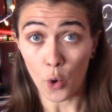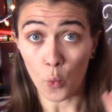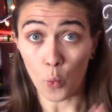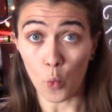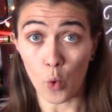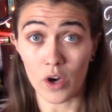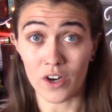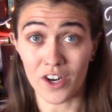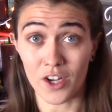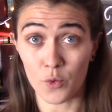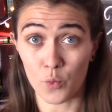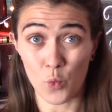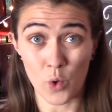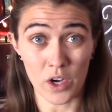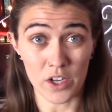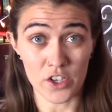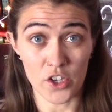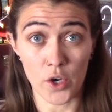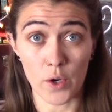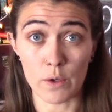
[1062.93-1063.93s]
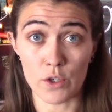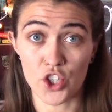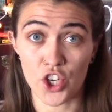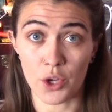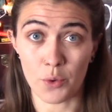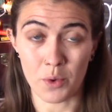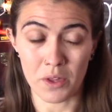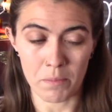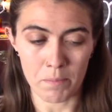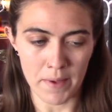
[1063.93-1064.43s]
one-on-one
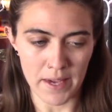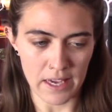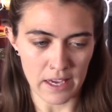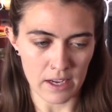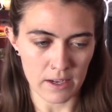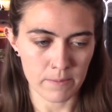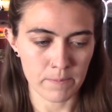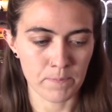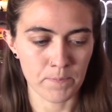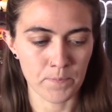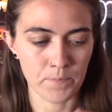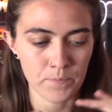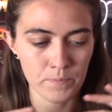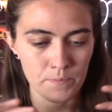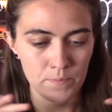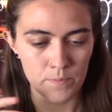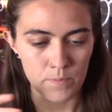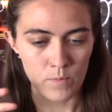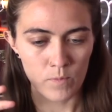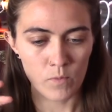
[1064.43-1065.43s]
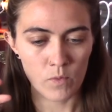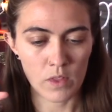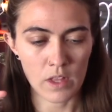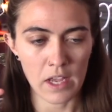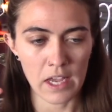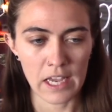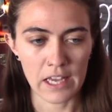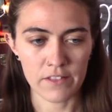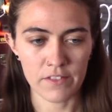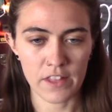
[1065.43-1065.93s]
coaching with me.
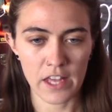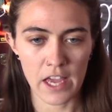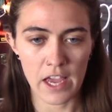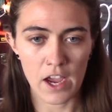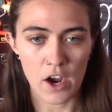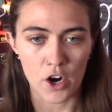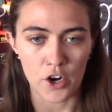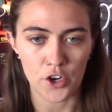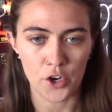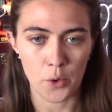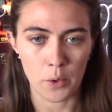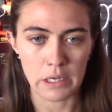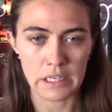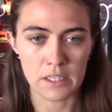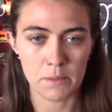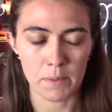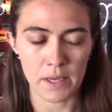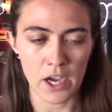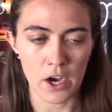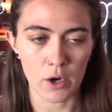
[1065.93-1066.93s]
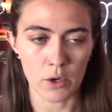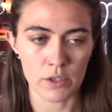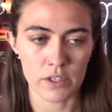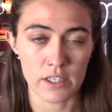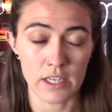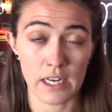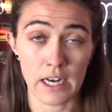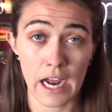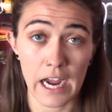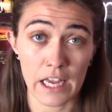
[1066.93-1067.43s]
And they are going to be
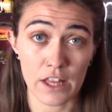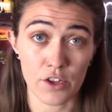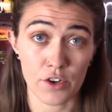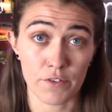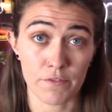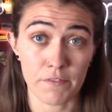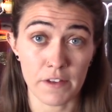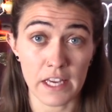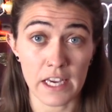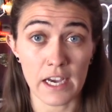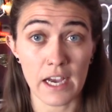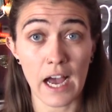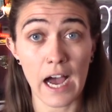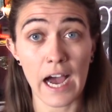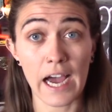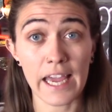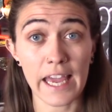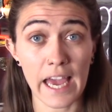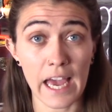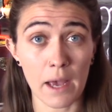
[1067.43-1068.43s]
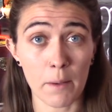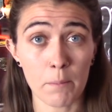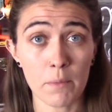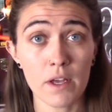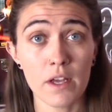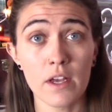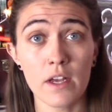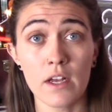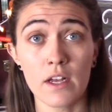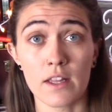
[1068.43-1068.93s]
hosted either via
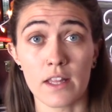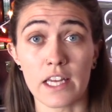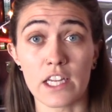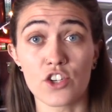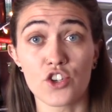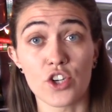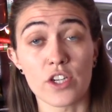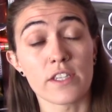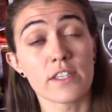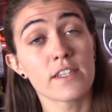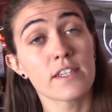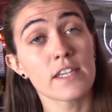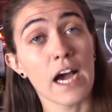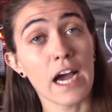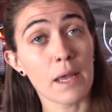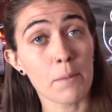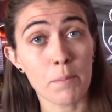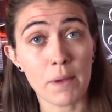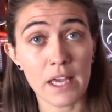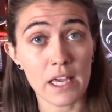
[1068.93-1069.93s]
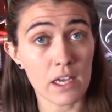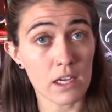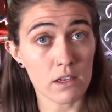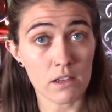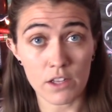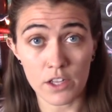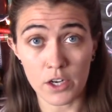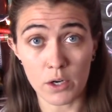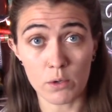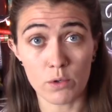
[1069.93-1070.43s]
IM, like just
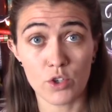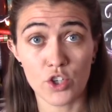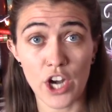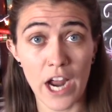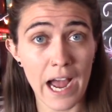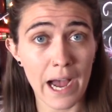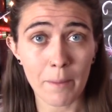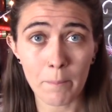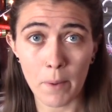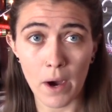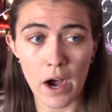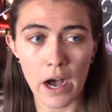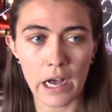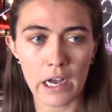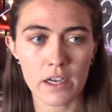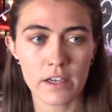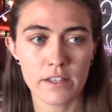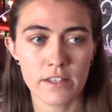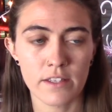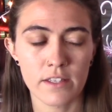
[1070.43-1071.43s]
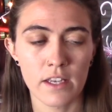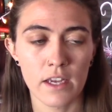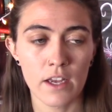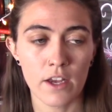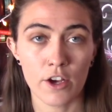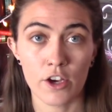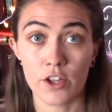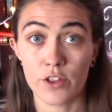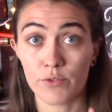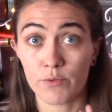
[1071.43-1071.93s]
typing, you know, chat box
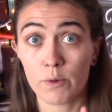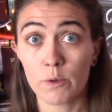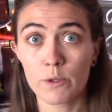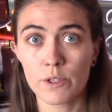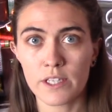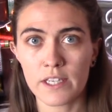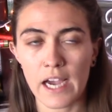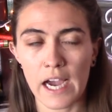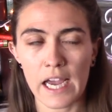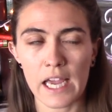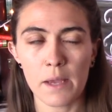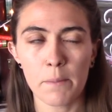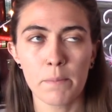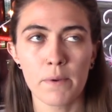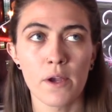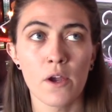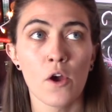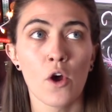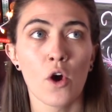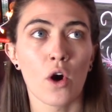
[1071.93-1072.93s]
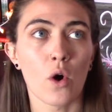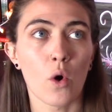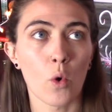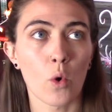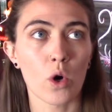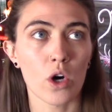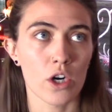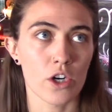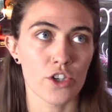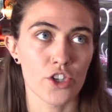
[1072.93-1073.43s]
through Skype,
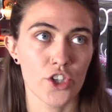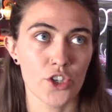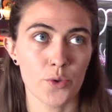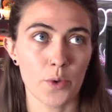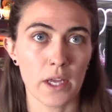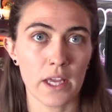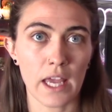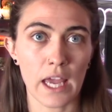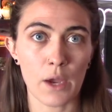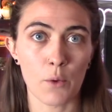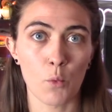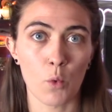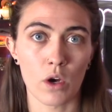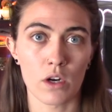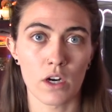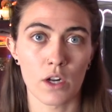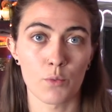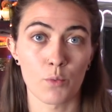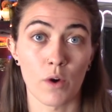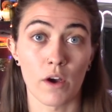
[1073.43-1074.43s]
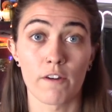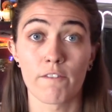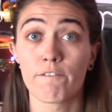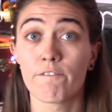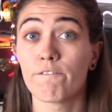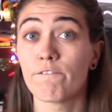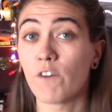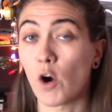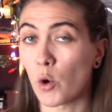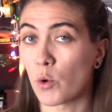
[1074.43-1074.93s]
or doing a one-on-one
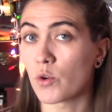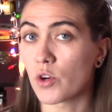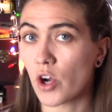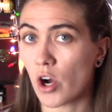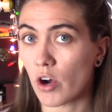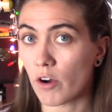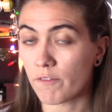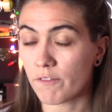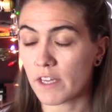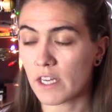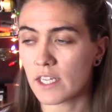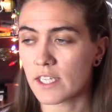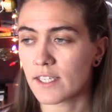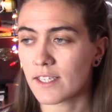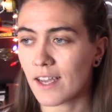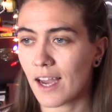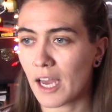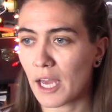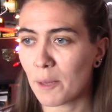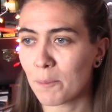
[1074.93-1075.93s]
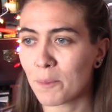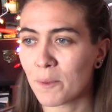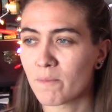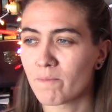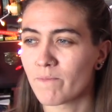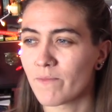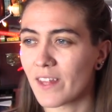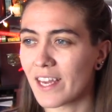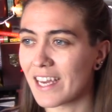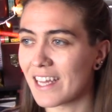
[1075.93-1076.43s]
phone call via Skype.
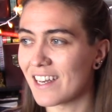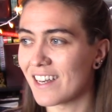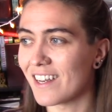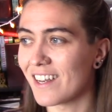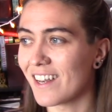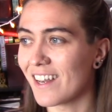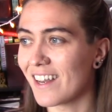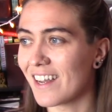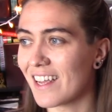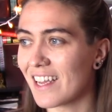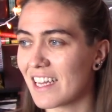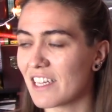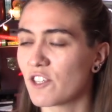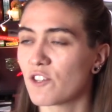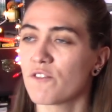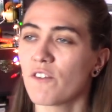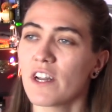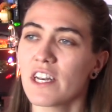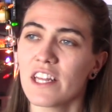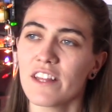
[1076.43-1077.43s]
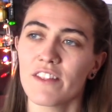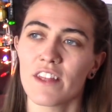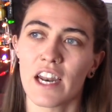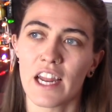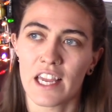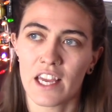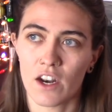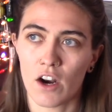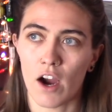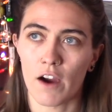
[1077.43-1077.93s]
And it's funny that
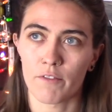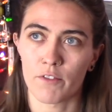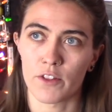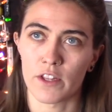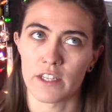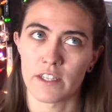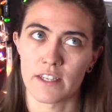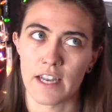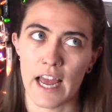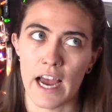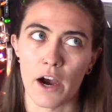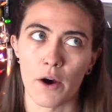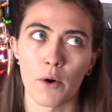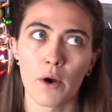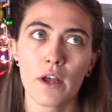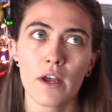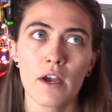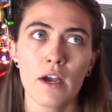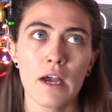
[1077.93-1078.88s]
I can offer this now